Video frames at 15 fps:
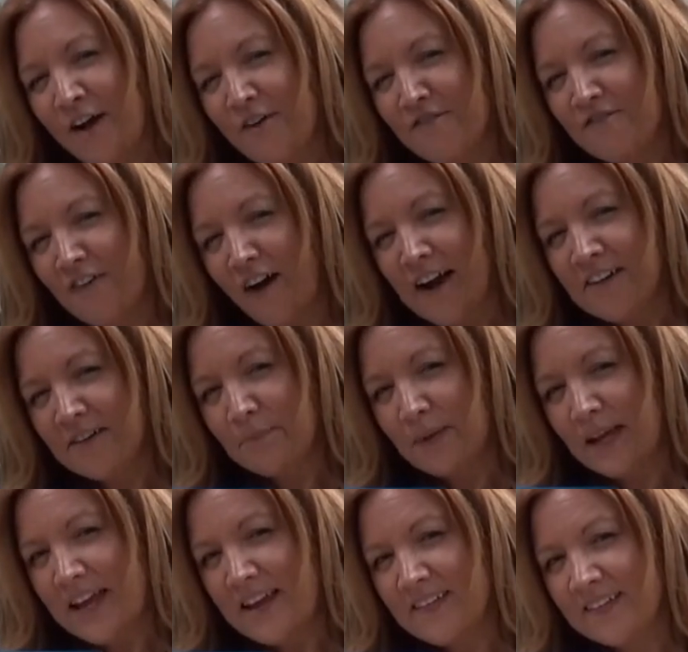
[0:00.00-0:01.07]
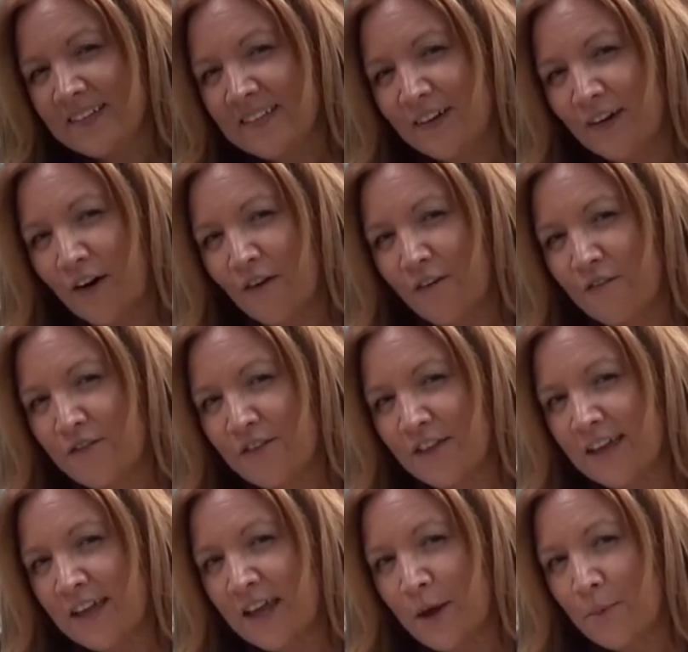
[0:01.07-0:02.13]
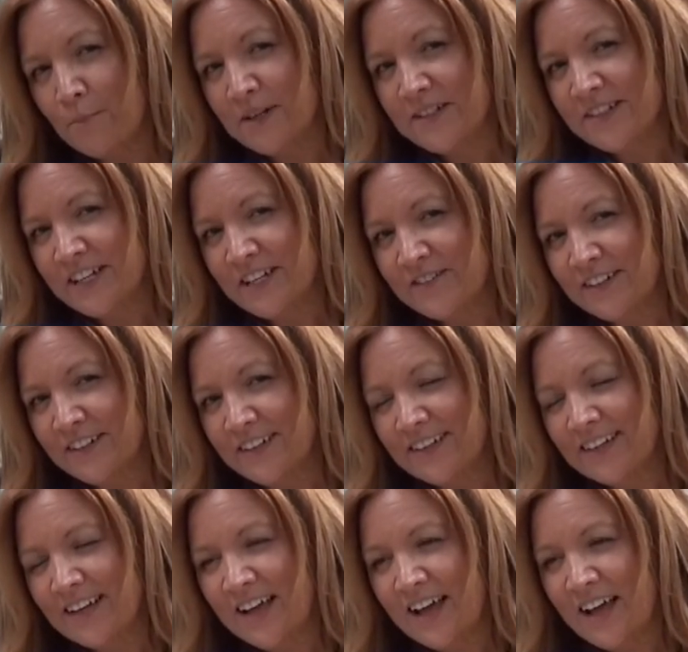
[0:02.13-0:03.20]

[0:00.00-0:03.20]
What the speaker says: find a piece of the material,